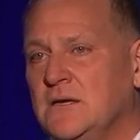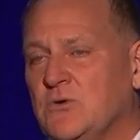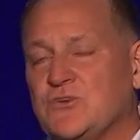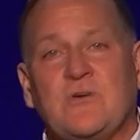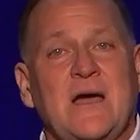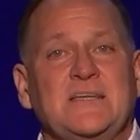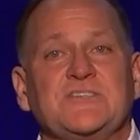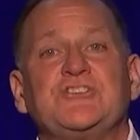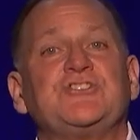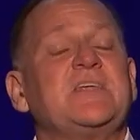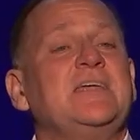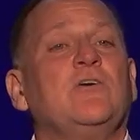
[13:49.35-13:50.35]
We're trying to
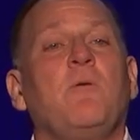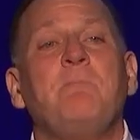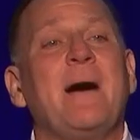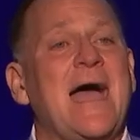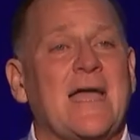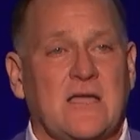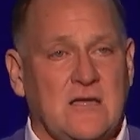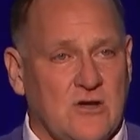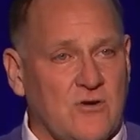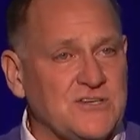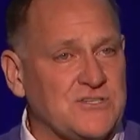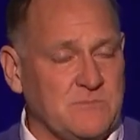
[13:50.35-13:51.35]
steal back
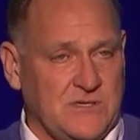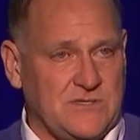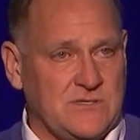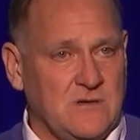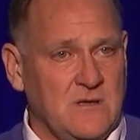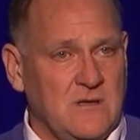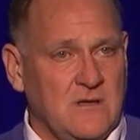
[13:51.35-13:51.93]
Christmas